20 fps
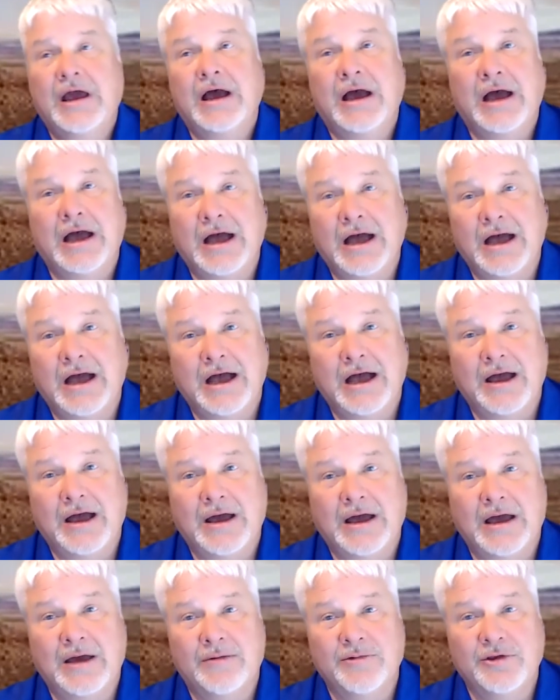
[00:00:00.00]

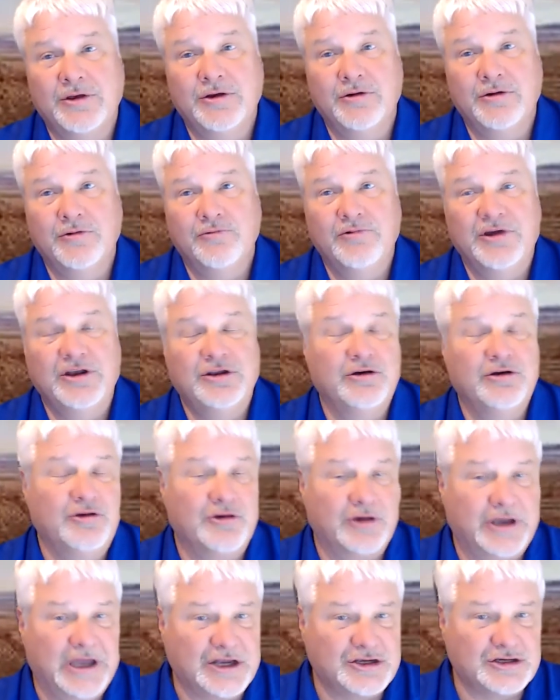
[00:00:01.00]
um, you redo
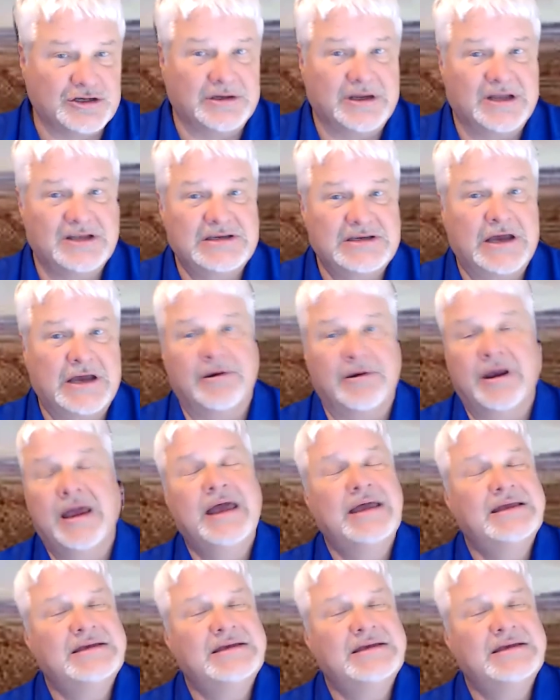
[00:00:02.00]
your kitchen, etc.